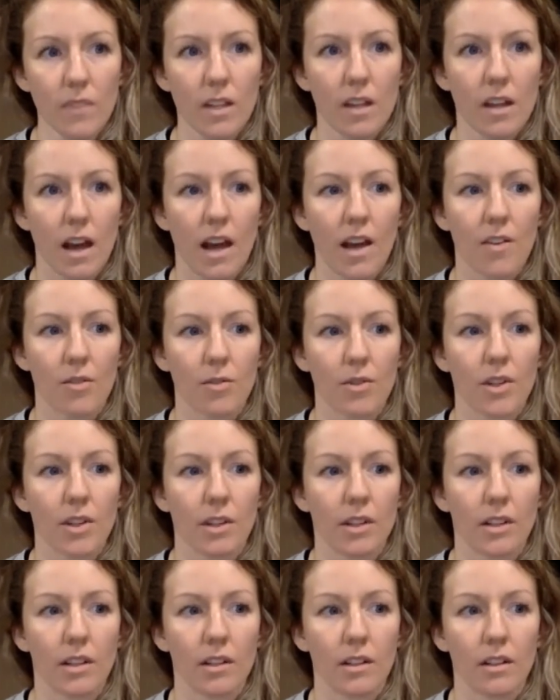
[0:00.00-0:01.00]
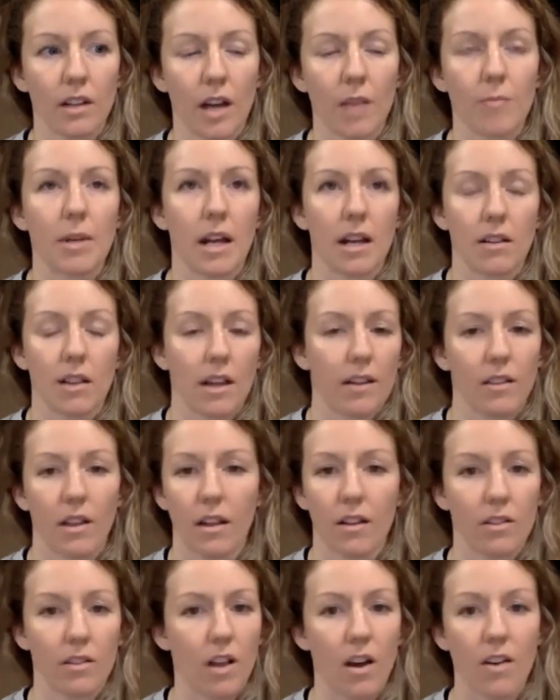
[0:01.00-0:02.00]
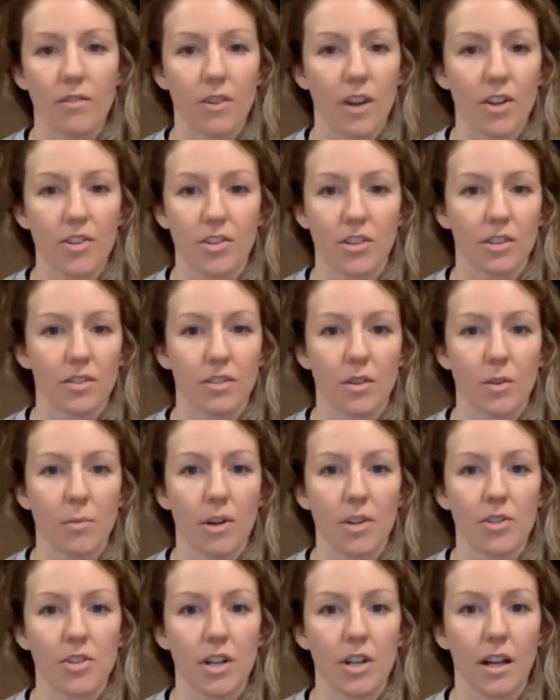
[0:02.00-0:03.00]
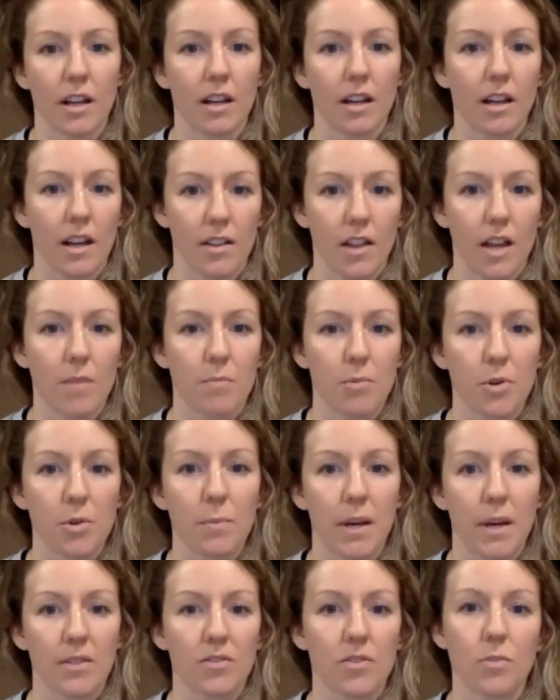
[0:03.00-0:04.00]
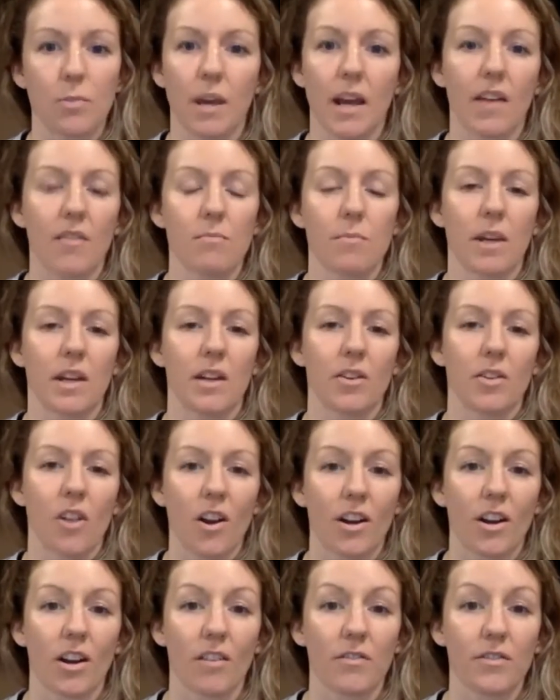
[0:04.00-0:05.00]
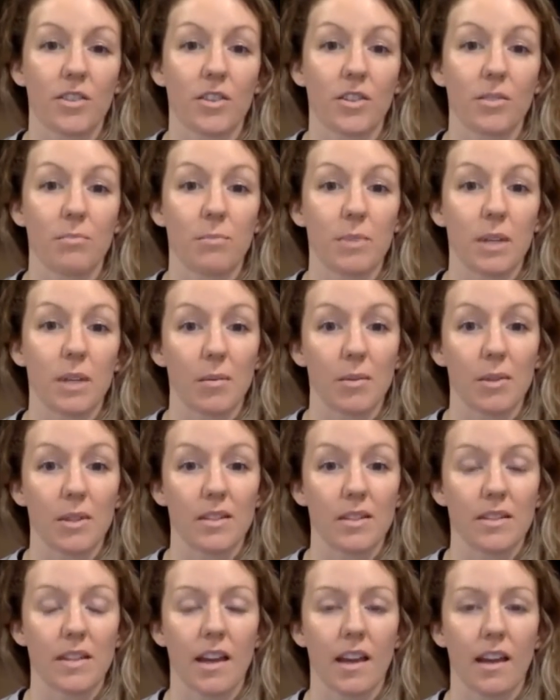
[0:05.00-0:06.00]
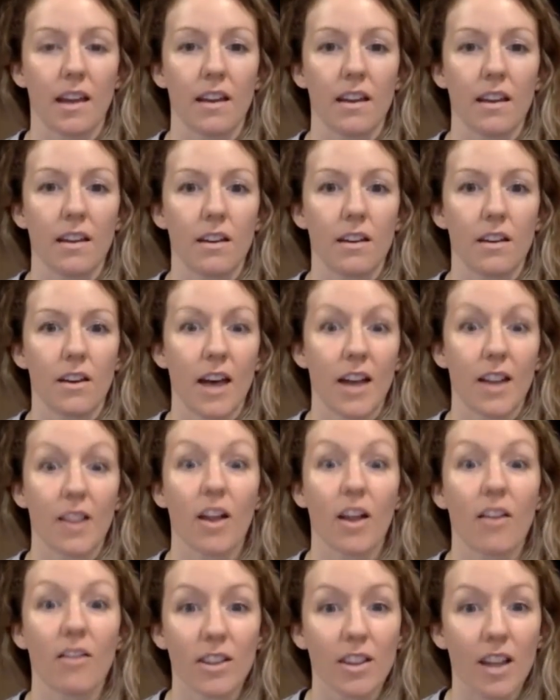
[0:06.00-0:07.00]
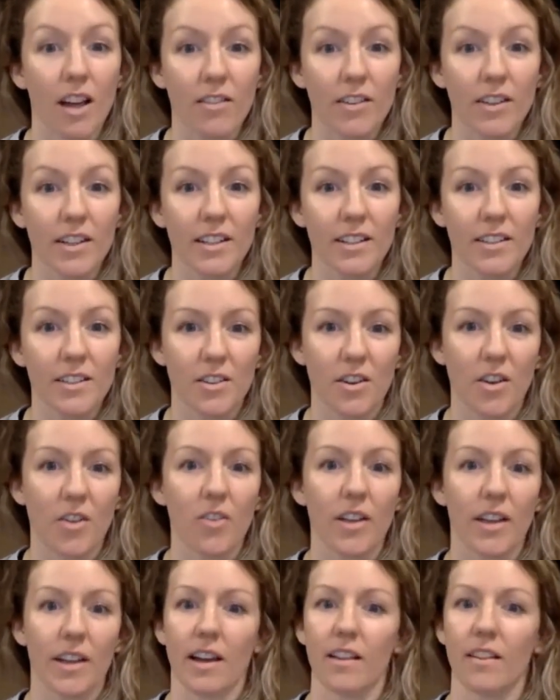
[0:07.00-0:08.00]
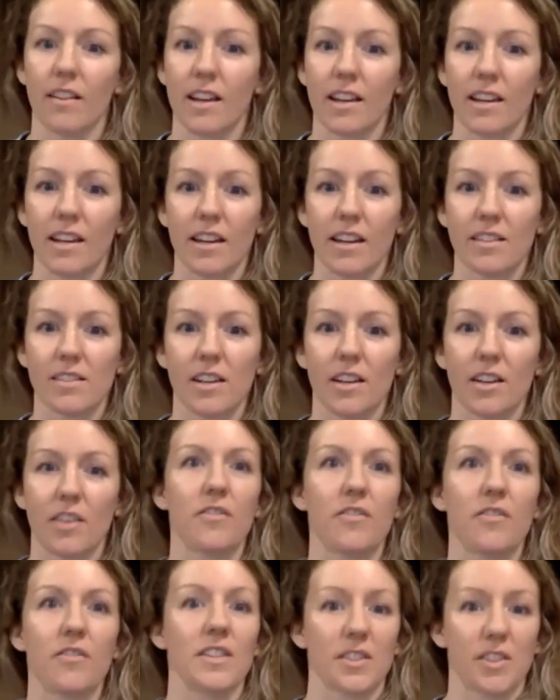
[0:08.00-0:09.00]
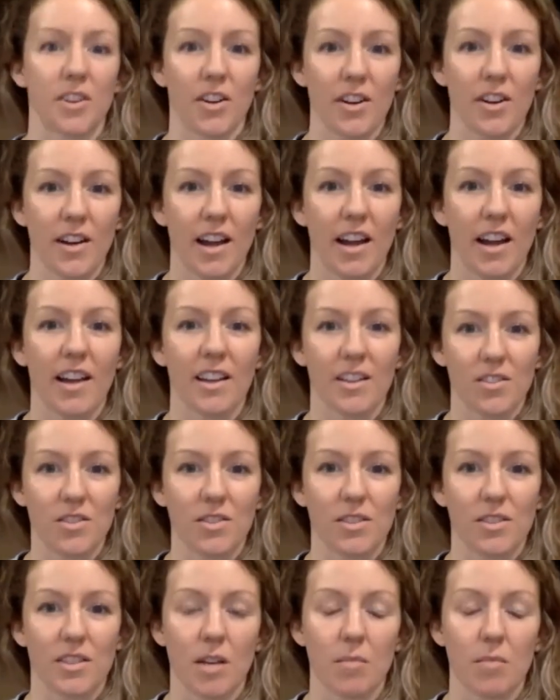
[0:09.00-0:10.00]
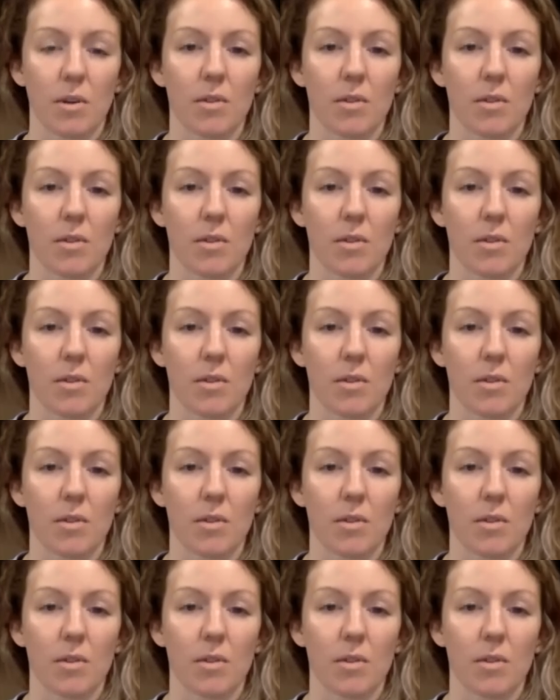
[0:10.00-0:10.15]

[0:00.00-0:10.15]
I really, I mean, I, I, love Russia so much, and I and I like Budapest too, but I haven't been here long enough to be able to say I love it, love it. You know, like right. I like it as like a visitor, I guess you could say, but